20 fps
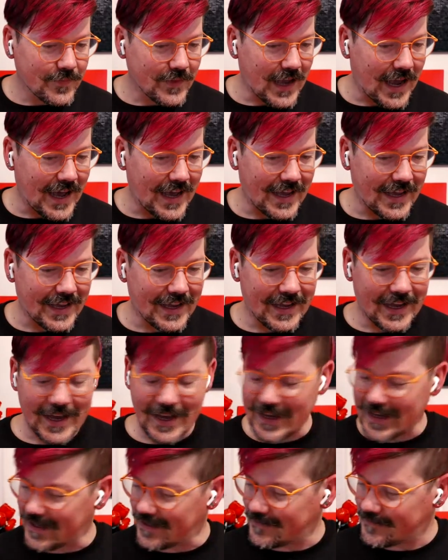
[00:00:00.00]

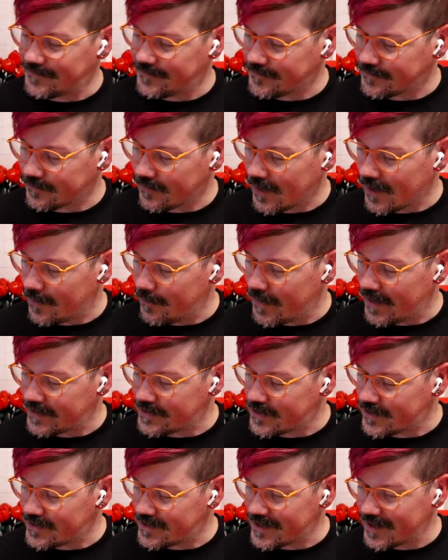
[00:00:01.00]
I
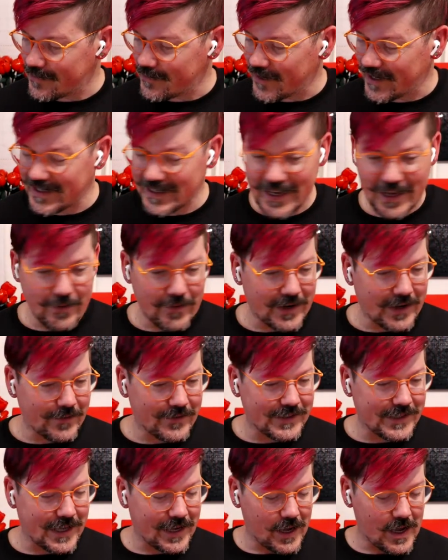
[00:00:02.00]
messaged him one day when I
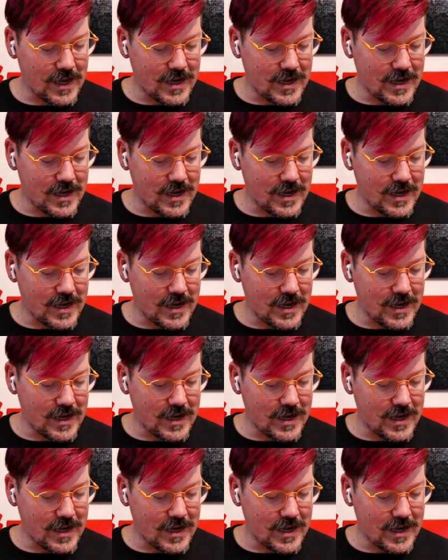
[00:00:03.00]
was like,